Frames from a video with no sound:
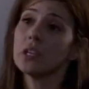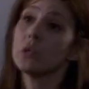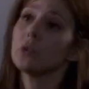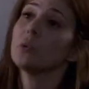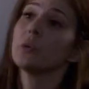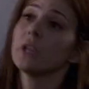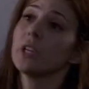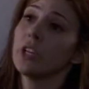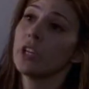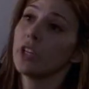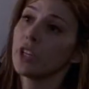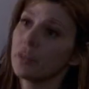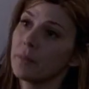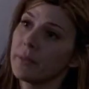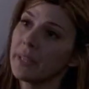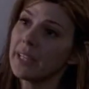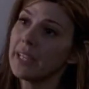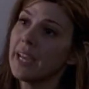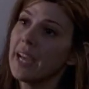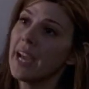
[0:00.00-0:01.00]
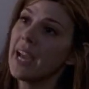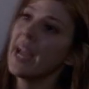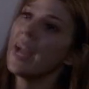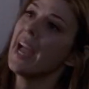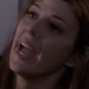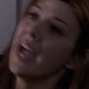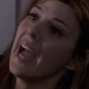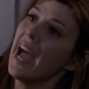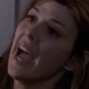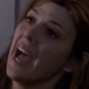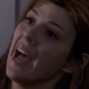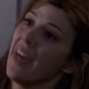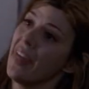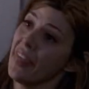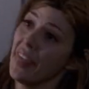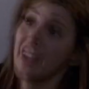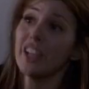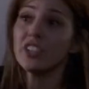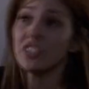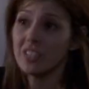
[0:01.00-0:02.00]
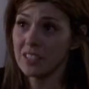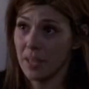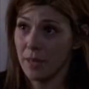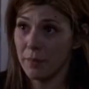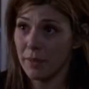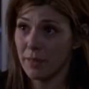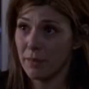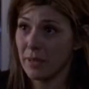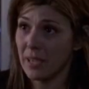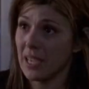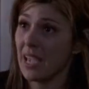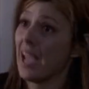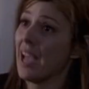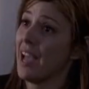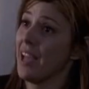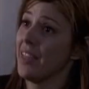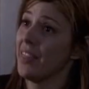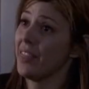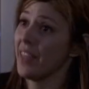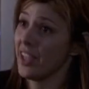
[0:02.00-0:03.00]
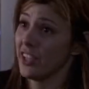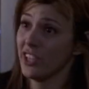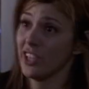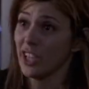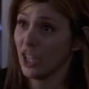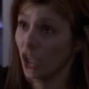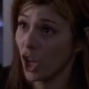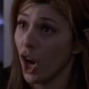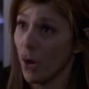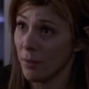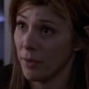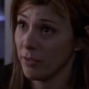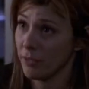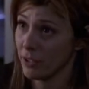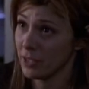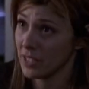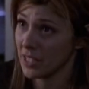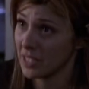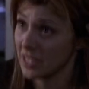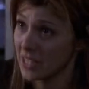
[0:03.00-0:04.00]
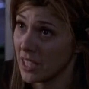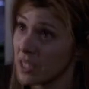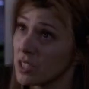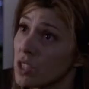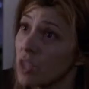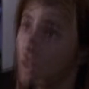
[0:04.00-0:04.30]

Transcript: that you wouldn't hurt me, and then you slept with me, and then you didn't call me for 6 days.